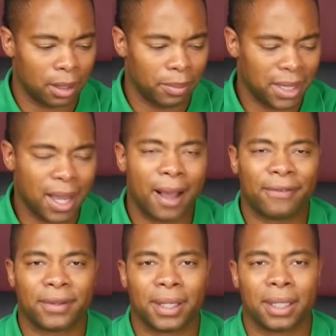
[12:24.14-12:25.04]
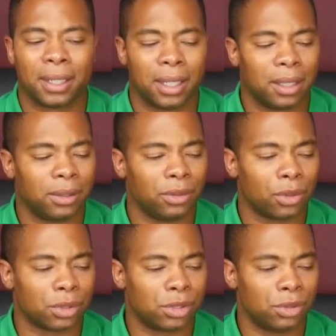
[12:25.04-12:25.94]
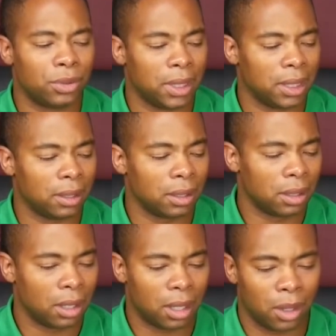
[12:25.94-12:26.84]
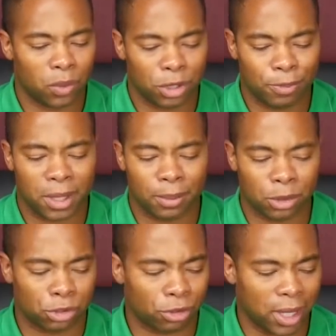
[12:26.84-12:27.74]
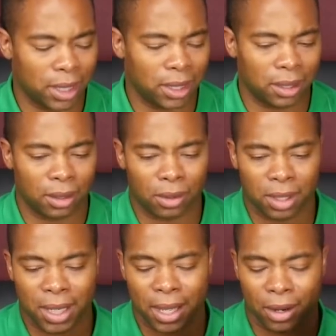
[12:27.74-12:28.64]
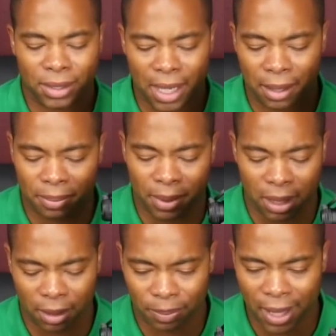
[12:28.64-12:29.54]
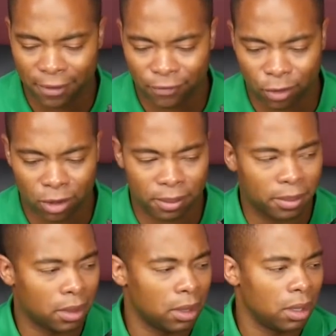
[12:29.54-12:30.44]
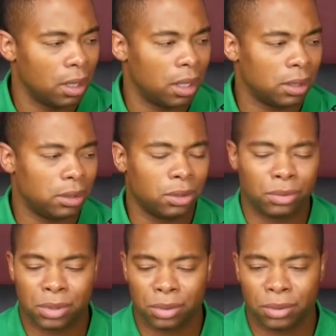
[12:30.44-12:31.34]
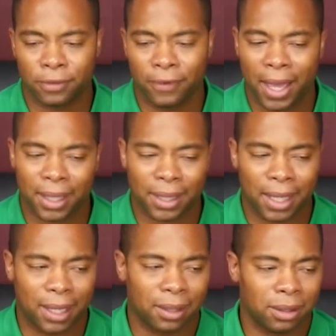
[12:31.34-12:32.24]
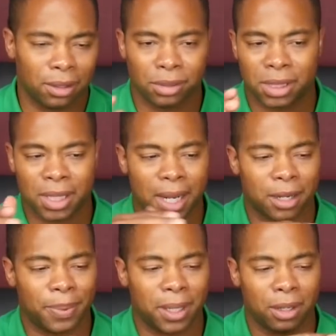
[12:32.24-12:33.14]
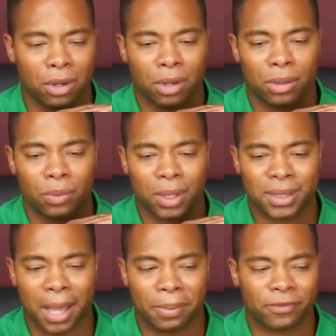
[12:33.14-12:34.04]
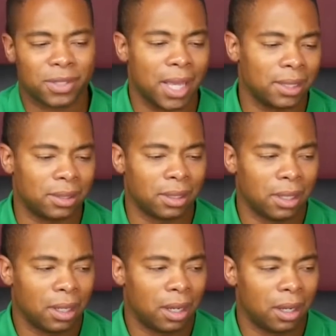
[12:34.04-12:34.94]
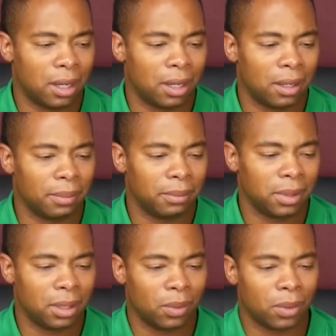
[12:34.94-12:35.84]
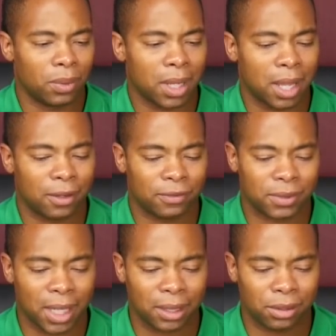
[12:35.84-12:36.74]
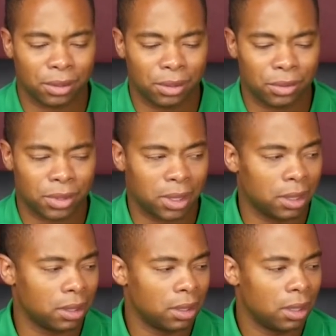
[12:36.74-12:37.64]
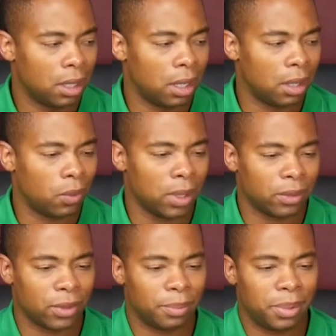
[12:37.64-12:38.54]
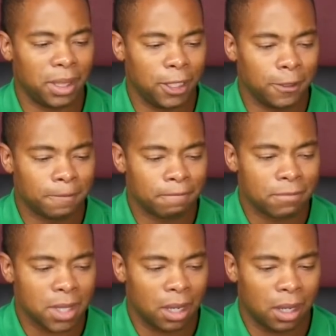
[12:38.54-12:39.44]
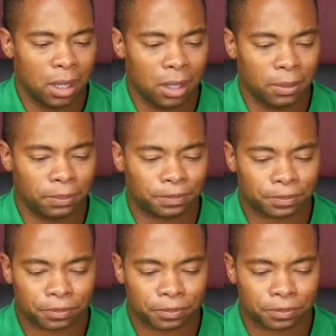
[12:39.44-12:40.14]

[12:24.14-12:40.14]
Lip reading: be confident in your shooting with minimal training on an AR type platform, due to the fact that, you know, just kind of depending on what type of sight, you know, what kind of sight you're using, whether it be, you